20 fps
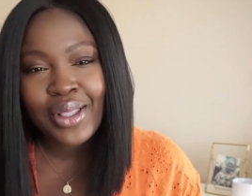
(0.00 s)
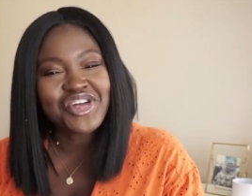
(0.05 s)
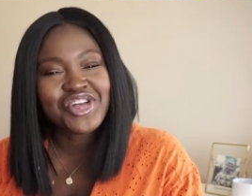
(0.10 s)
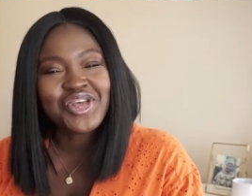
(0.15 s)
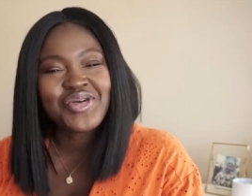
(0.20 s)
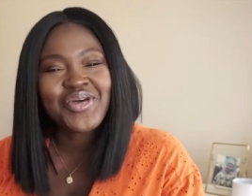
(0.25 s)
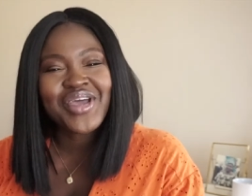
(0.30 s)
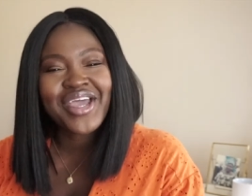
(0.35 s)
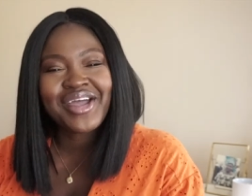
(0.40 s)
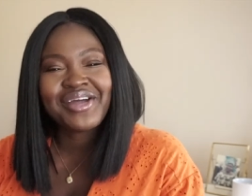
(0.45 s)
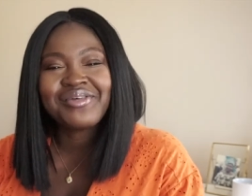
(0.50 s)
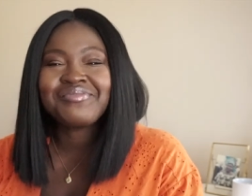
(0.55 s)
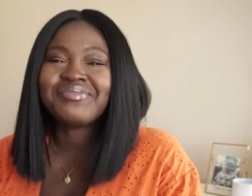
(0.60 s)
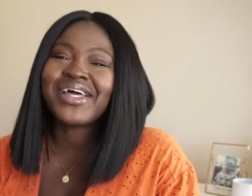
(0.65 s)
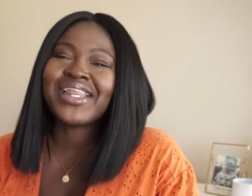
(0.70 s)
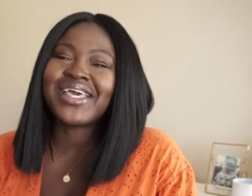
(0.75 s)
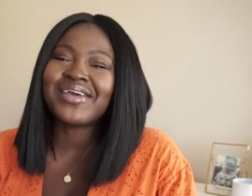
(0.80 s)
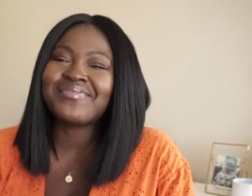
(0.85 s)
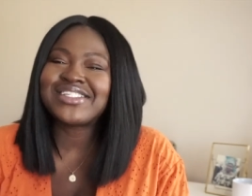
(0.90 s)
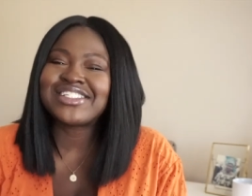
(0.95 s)
If you're new here, my
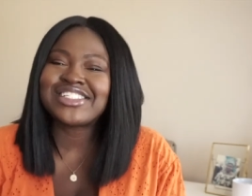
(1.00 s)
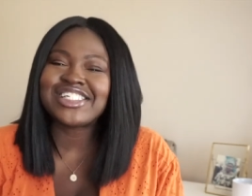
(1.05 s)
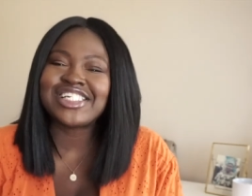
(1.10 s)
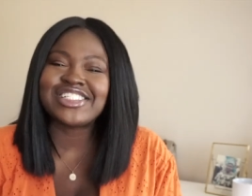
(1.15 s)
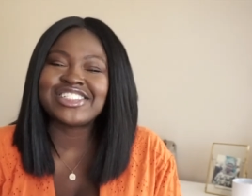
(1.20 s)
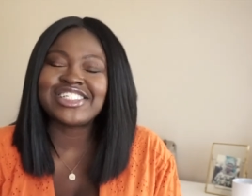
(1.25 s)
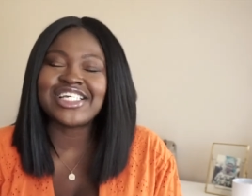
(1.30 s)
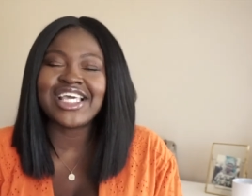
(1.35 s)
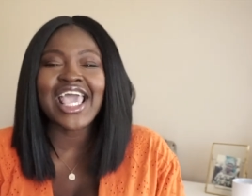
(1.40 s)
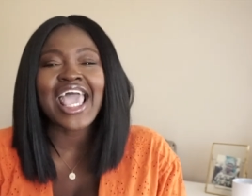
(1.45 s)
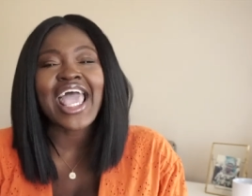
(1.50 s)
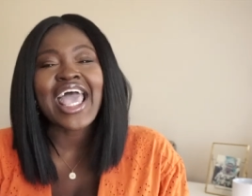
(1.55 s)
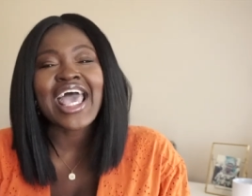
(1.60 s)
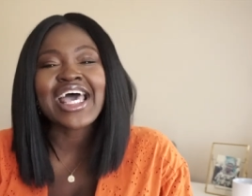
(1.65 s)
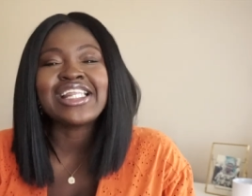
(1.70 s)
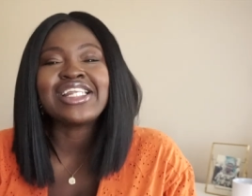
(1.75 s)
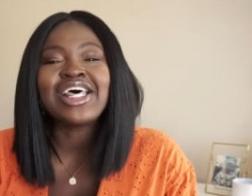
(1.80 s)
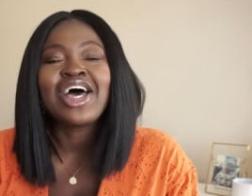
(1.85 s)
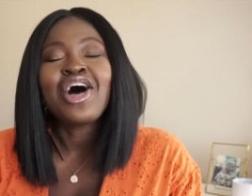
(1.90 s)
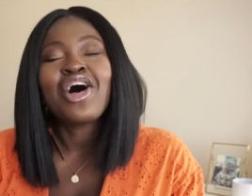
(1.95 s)
name is Chi Chi
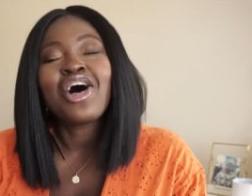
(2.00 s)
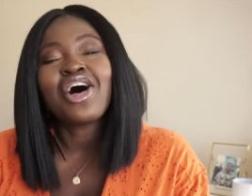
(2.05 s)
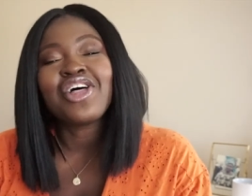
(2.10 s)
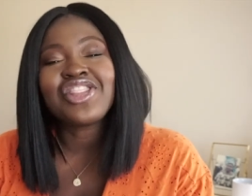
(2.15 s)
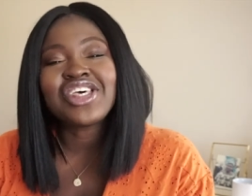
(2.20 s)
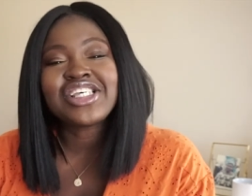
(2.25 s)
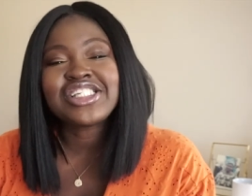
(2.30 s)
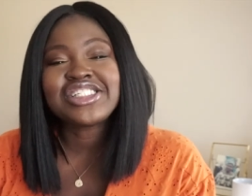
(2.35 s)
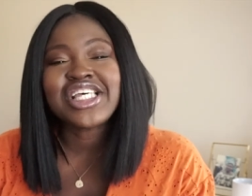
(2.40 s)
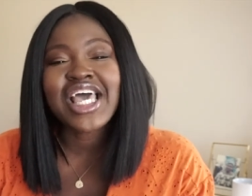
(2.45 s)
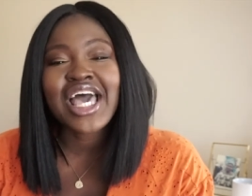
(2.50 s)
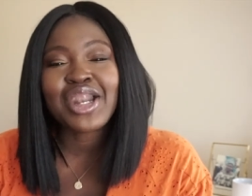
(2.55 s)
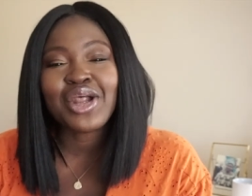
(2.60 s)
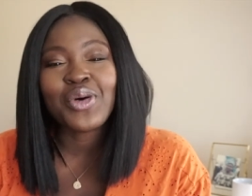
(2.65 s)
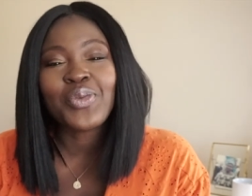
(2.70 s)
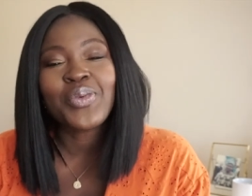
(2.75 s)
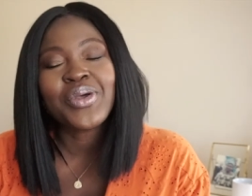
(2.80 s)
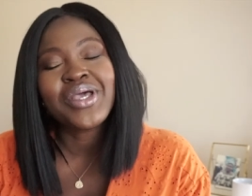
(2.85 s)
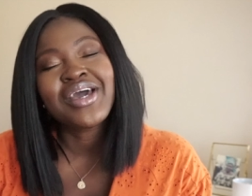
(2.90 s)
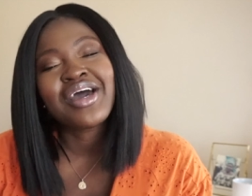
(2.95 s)
and on this
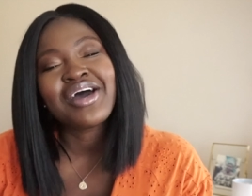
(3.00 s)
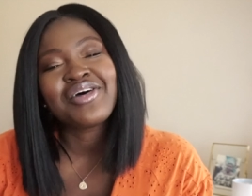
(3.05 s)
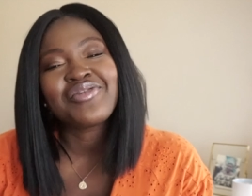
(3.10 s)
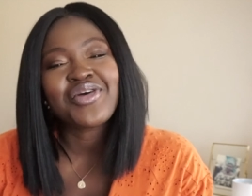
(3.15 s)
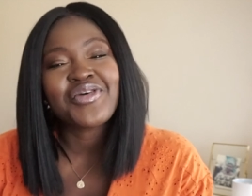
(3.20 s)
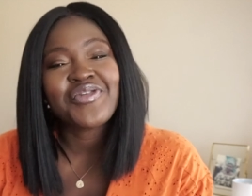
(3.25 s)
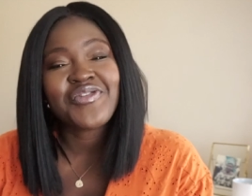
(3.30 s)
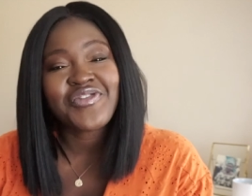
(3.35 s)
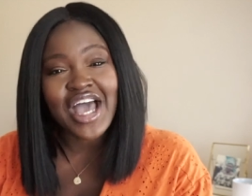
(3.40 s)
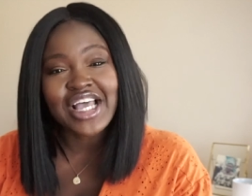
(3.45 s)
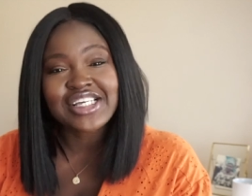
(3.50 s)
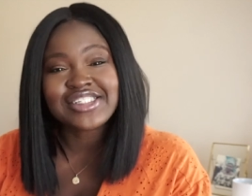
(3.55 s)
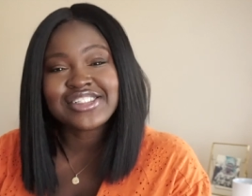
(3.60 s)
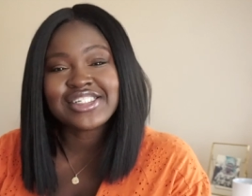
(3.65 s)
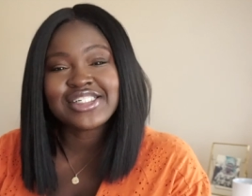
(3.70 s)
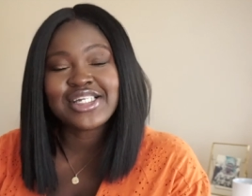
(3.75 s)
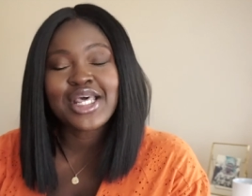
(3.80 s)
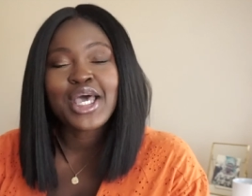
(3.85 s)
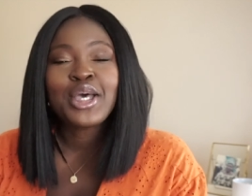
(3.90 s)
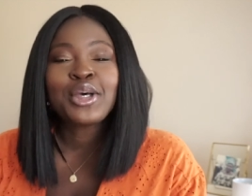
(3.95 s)
channel we cover
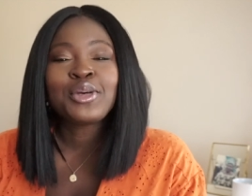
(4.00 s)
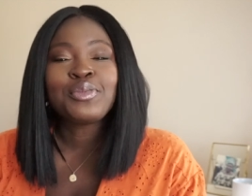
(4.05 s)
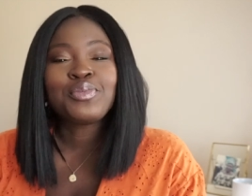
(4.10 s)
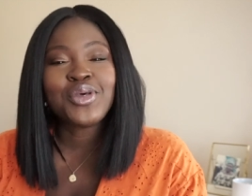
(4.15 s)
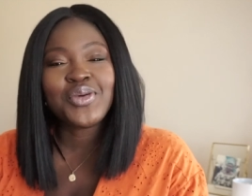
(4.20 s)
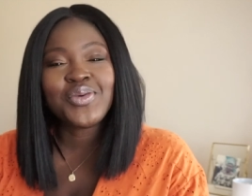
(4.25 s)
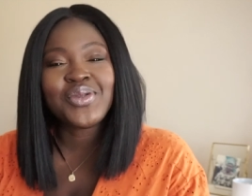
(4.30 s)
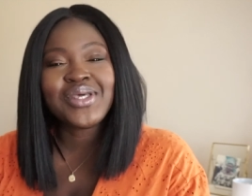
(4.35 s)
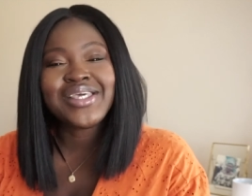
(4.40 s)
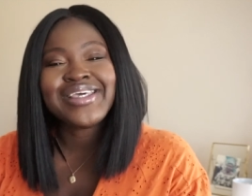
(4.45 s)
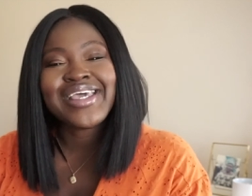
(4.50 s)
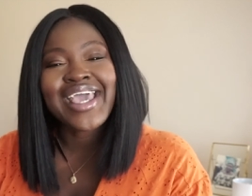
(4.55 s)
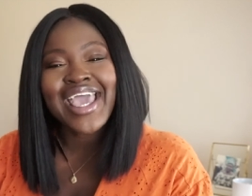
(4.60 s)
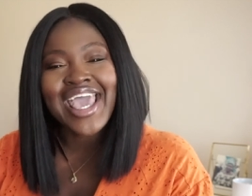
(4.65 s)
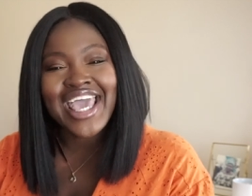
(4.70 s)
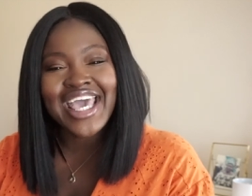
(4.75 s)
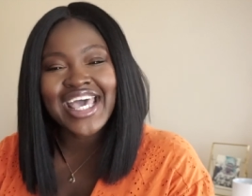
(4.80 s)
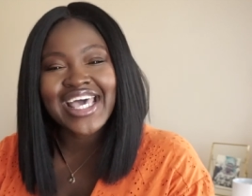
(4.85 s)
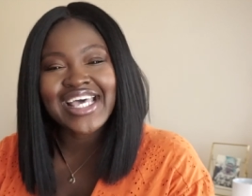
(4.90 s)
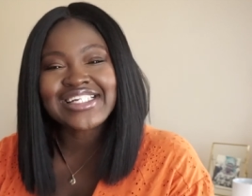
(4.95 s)
fashion, beauty,
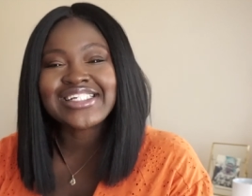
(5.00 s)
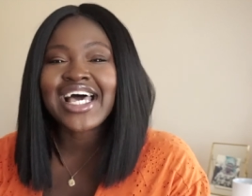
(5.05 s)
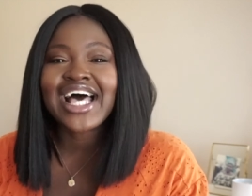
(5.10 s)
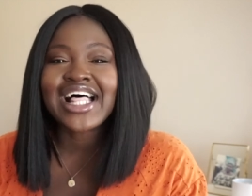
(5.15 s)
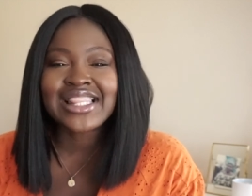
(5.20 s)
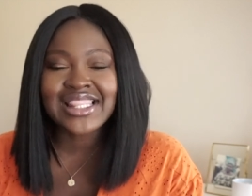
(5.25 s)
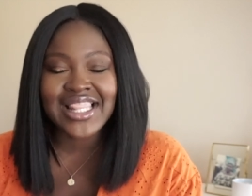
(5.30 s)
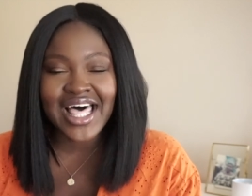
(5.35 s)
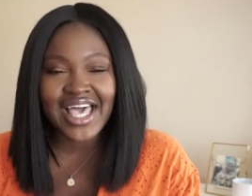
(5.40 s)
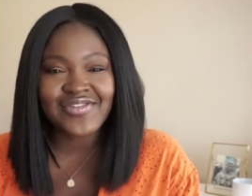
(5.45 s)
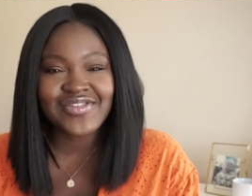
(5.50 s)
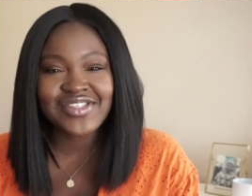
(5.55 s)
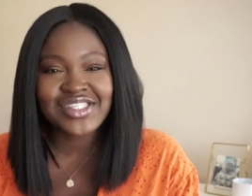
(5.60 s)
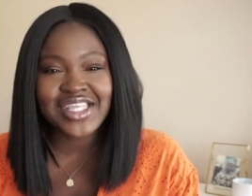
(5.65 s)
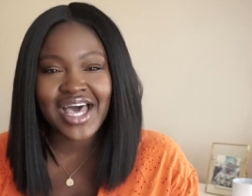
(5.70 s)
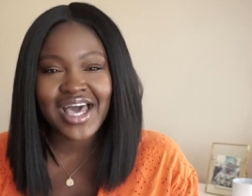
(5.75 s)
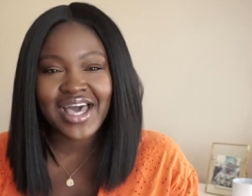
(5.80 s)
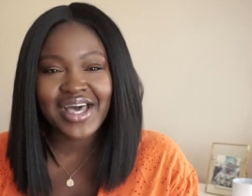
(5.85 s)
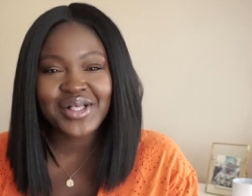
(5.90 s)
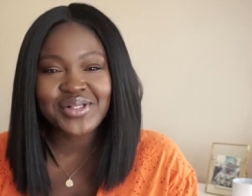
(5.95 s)
and
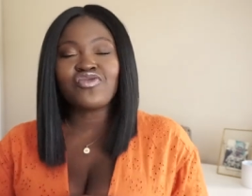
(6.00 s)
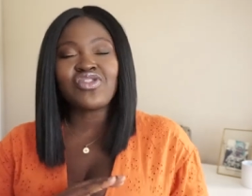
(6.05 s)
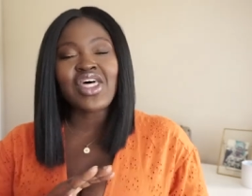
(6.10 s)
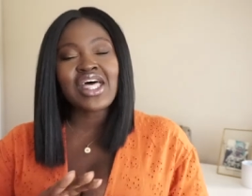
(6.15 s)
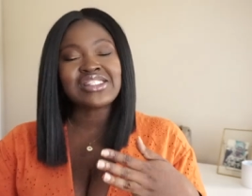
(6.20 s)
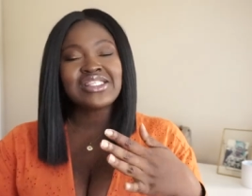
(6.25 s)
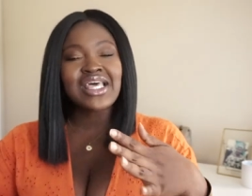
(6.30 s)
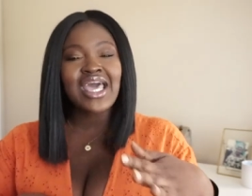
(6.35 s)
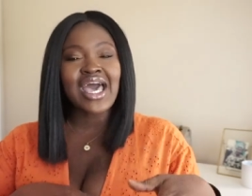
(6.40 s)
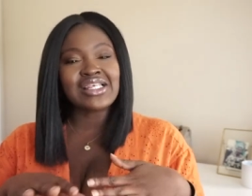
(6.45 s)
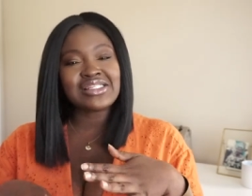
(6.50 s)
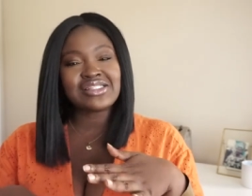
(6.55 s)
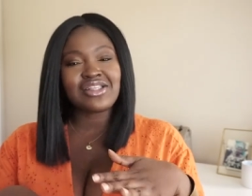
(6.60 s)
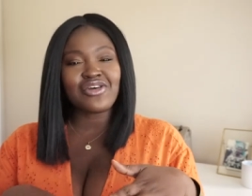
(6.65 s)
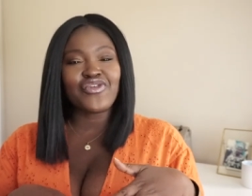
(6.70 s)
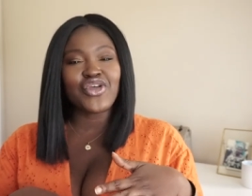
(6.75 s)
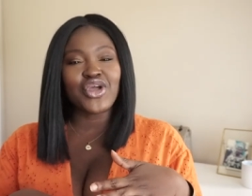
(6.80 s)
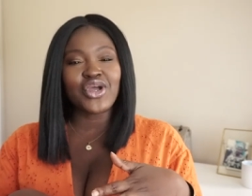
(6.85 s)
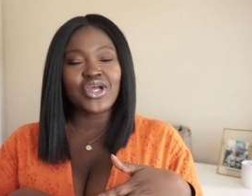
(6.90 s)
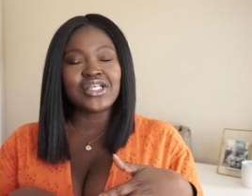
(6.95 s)
lifestyle. That's the kind of
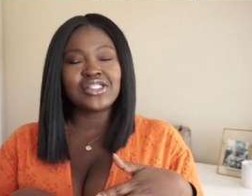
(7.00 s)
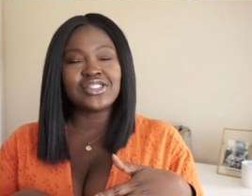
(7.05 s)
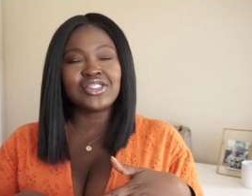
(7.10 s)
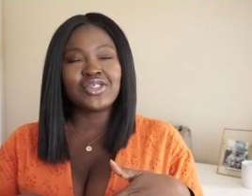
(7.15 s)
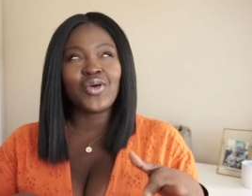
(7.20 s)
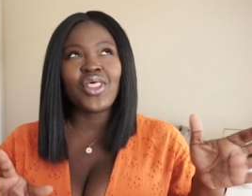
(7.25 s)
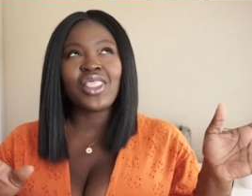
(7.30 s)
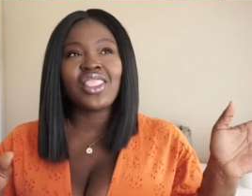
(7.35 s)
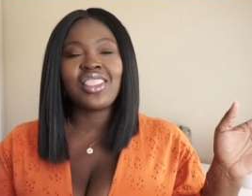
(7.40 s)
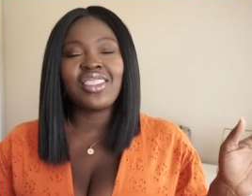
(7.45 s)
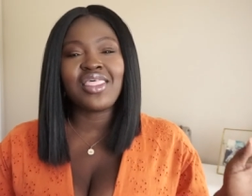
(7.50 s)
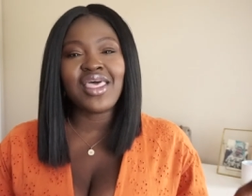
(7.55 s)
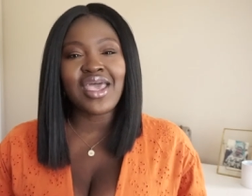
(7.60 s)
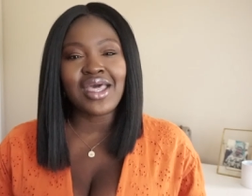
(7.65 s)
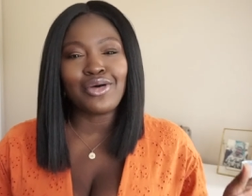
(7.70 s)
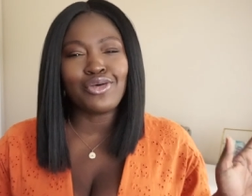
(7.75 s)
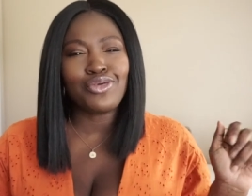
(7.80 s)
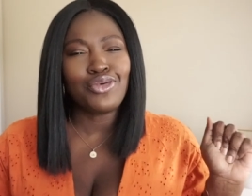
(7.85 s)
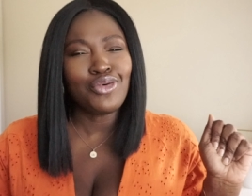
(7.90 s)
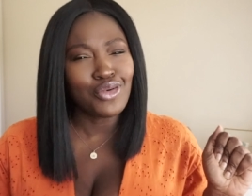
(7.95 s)
stuff you're into
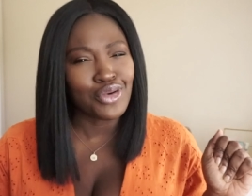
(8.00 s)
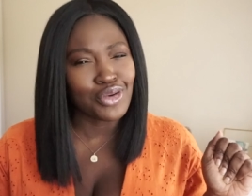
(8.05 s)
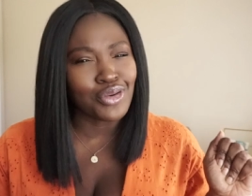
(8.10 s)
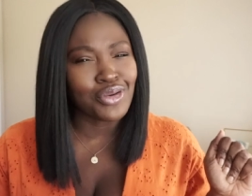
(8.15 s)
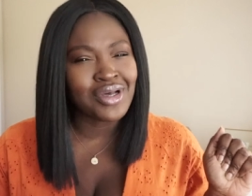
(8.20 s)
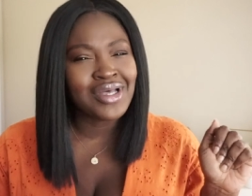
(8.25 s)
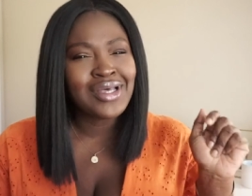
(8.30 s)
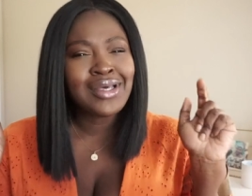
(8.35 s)
that, ooh,